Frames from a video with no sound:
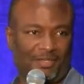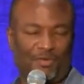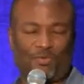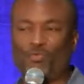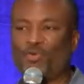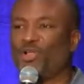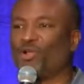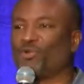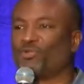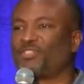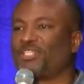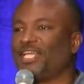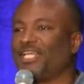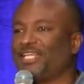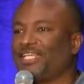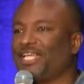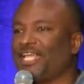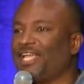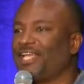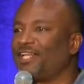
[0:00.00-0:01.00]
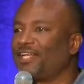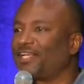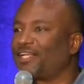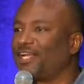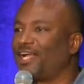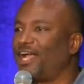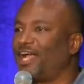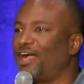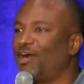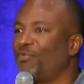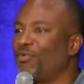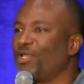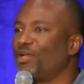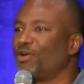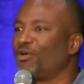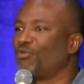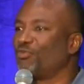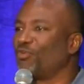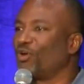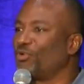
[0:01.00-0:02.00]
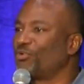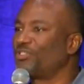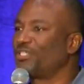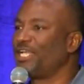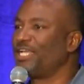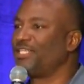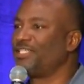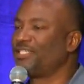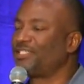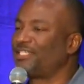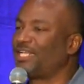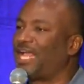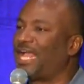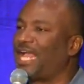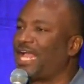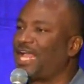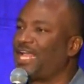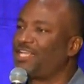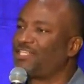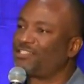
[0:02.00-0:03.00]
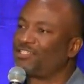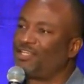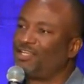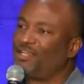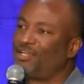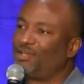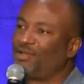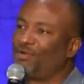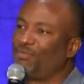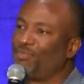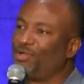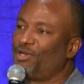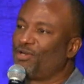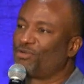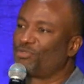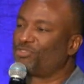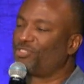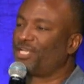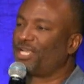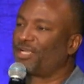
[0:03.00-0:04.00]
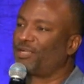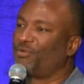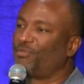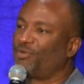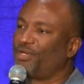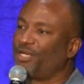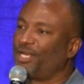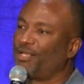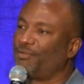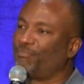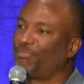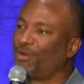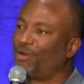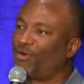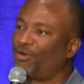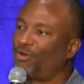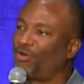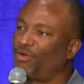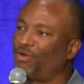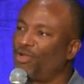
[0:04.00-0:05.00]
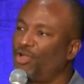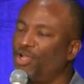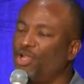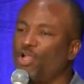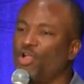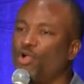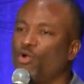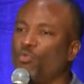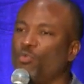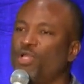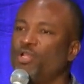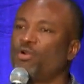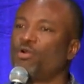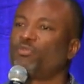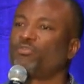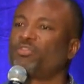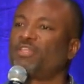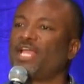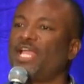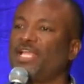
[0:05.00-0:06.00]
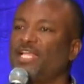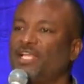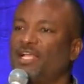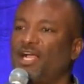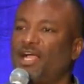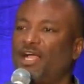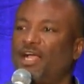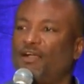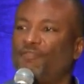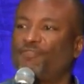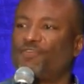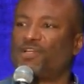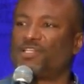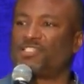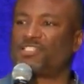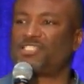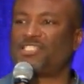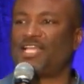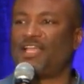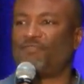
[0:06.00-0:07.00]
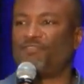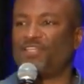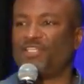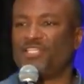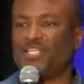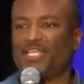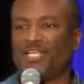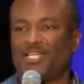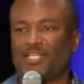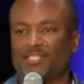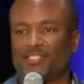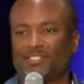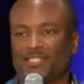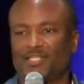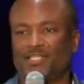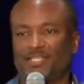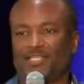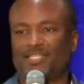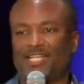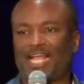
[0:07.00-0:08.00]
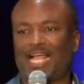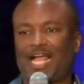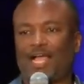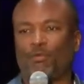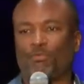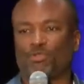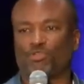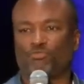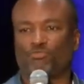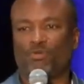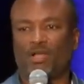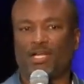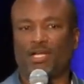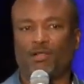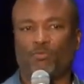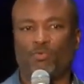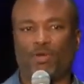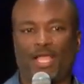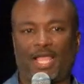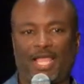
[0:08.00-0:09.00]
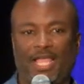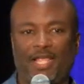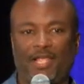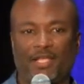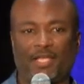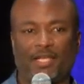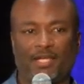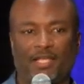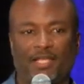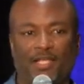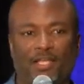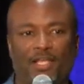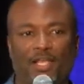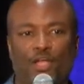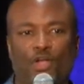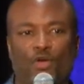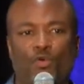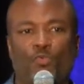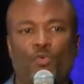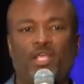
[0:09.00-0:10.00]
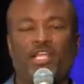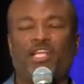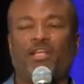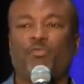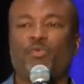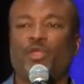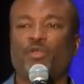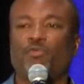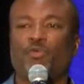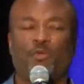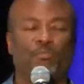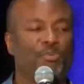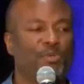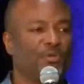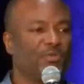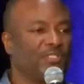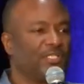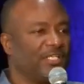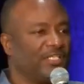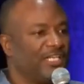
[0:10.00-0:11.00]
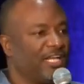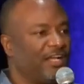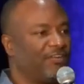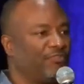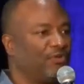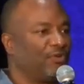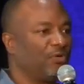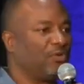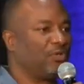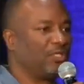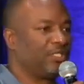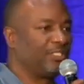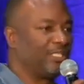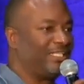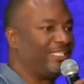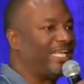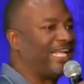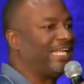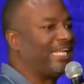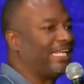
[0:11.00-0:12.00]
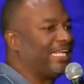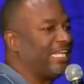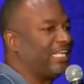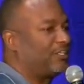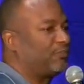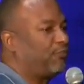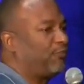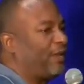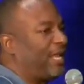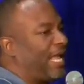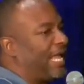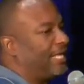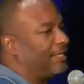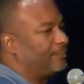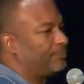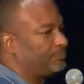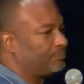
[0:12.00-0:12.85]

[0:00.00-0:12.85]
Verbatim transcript: We don't take care of the car, we don't rotate the tires, we don't check them when they ball. We don't thank God for the seven years that the tire was running with air in it. We, we rebuke the devil the day it gets flat.